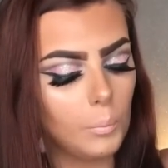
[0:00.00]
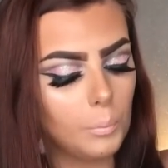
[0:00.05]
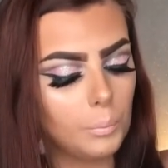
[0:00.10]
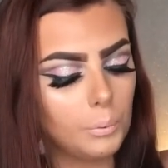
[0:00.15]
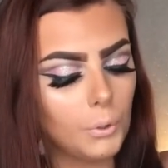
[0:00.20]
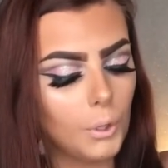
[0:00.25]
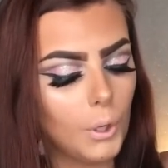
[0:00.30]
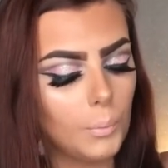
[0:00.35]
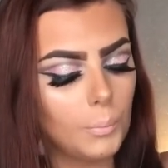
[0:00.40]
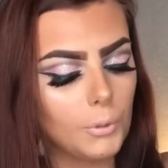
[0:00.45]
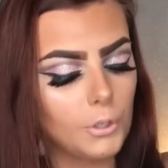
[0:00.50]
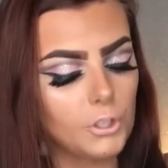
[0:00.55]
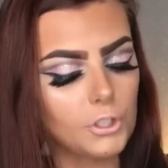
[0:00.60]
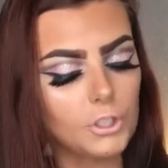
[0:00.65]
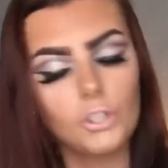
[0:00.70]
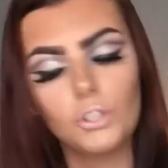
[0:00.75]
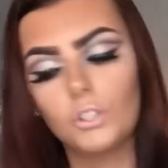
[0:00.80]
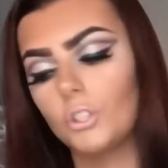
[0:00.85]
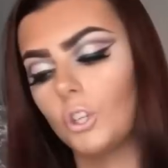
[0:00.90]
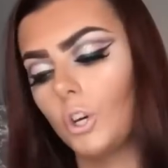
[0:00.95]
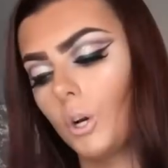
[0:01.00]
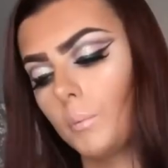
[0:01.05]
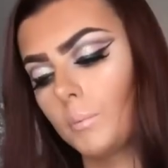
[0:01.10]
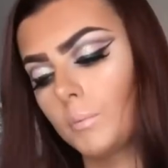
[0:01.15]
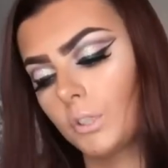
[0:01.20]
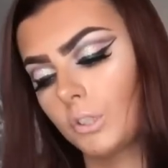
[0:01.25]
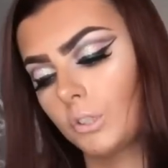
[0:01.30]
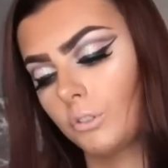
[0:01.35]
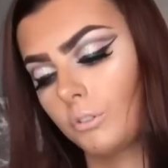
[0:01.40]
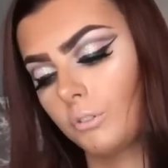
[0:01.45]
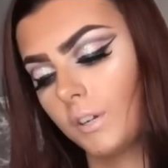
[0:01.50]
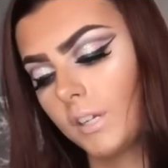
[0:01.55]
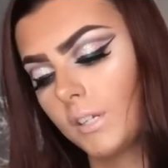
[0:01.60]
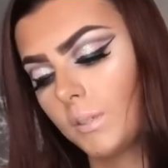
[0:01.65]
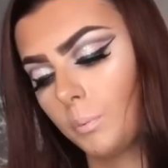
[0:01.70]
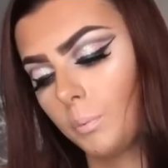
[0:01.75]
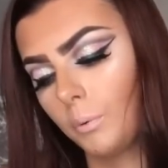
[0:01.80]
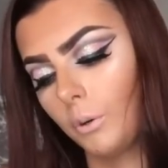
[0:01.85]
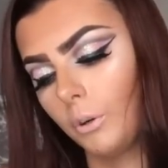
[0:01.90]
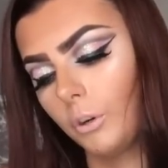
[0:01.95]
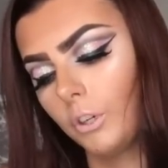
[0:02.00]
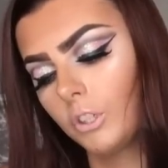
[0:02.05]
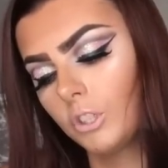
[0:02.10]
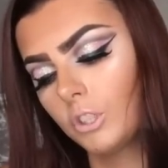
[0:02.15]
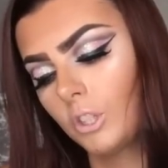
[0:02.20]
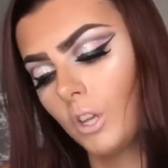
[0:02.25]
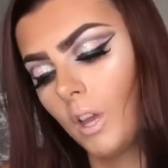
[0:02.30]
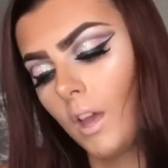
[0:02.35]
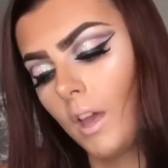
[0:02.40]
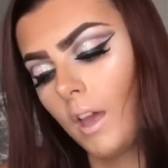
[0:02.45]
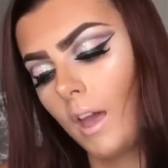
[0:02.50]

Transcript: Pro Brush Domed Crease Brush,